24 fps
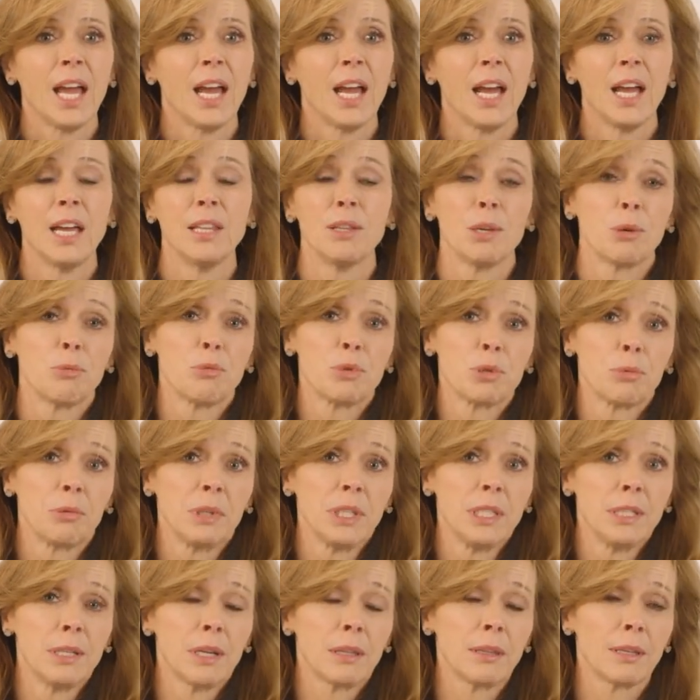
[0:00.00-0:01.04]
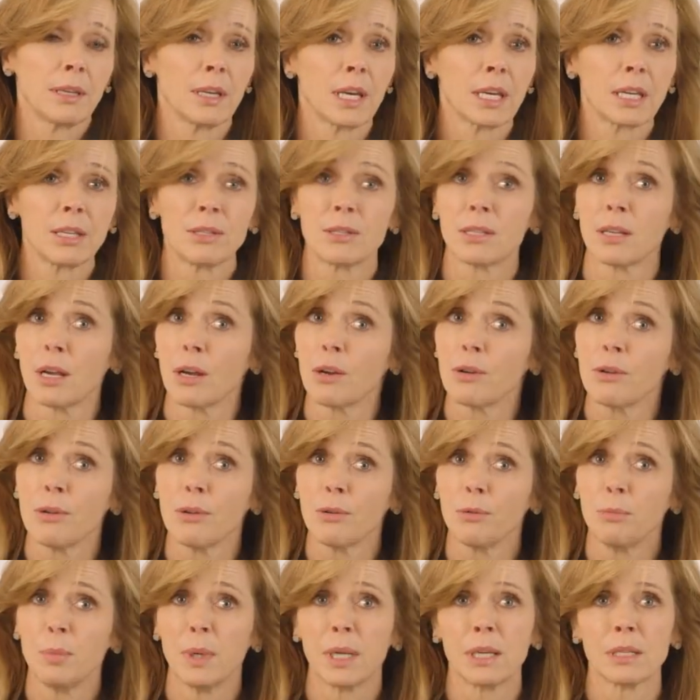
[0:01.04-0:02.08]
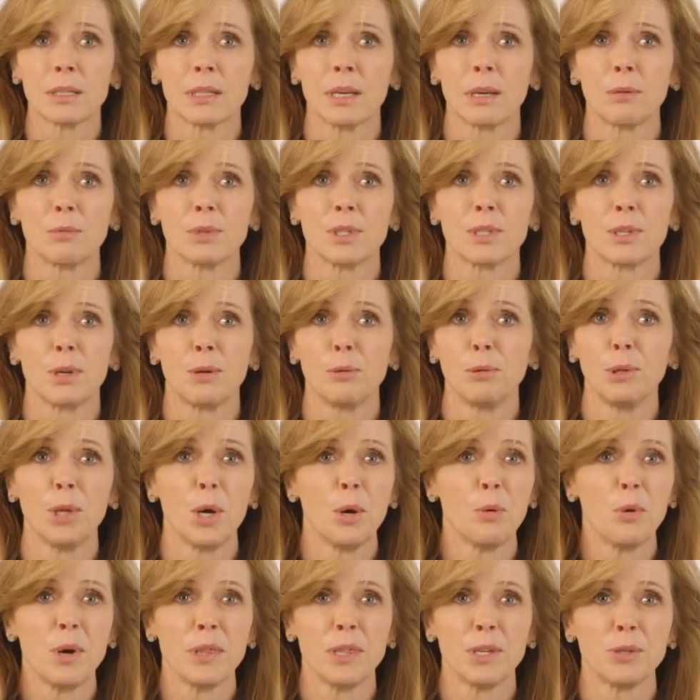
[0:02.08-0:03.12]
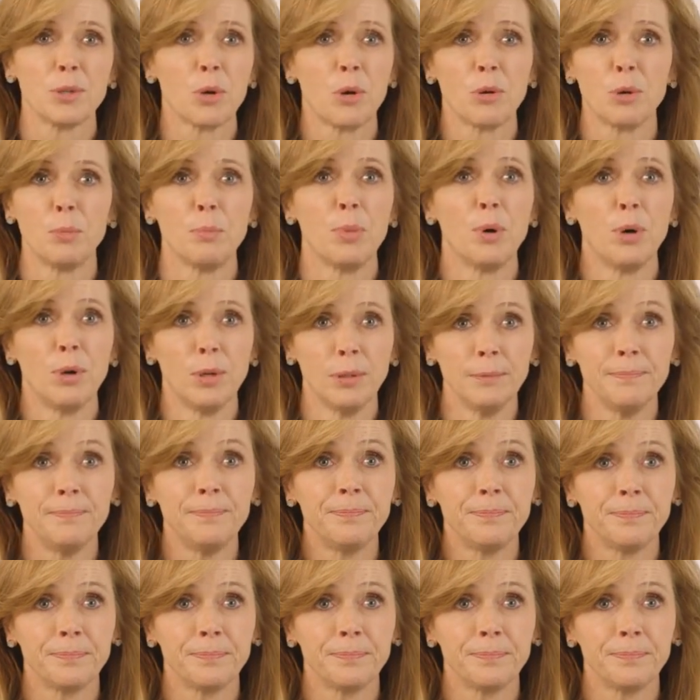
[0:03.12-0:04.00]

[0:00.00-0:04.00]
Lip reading: And there was really nothing I could say or do because I was so low on the totem pole